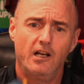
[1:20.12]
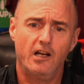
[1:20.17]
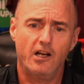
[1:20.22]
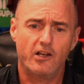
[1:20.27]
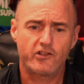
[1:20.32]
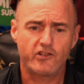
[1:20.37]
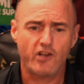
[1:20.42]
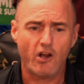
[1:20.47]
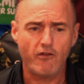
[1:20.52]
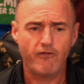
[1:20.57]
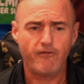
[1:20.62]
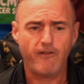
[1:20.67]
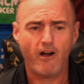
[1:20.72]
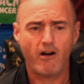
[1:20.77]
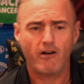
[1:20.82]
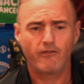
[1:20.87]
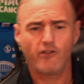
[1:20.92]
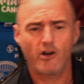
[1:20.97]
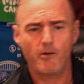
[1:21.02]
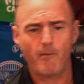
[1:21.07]
So far
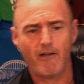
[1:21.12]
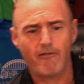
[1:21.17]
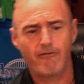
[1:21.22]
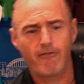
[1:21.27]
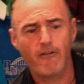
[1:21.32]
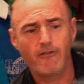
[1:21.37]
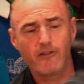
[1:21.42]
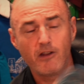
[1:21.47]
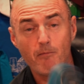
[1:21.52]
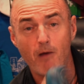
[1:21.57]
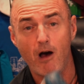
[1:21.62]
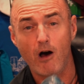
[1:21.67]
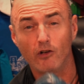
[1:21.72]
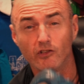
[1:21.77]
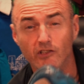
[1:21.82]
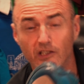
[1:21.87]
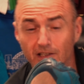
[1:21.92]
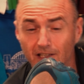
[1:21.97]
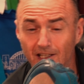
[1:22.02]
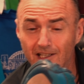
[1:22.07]
I've done about 50
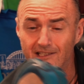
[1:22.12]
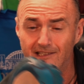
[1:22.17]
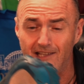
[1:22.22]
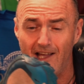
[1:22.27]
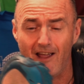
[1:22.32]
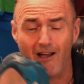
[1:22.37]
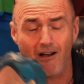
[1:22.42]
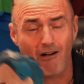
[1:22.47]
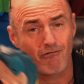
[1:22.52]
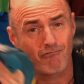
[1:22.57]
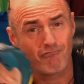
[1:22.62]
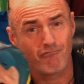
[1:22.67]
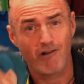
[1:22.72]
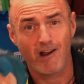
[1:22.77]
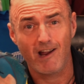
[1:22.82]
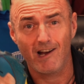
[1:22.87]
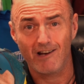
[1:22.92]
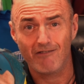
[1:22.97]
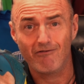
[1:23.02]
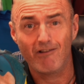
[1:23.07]
miles in these. They are
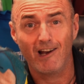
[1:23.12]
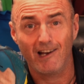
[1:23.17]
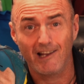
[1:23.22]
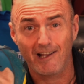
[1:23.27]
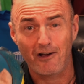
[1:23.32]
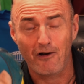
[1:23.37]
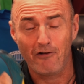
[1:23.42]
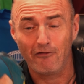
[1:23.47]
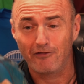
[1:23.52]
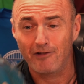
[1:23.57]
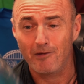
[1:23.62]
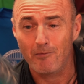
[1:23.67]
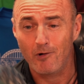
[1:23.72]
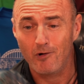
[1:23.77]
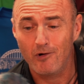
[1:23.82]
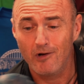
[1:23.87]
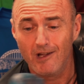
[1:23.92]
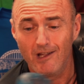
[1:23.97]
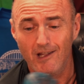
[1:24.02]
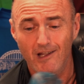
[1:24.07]
really comfortable.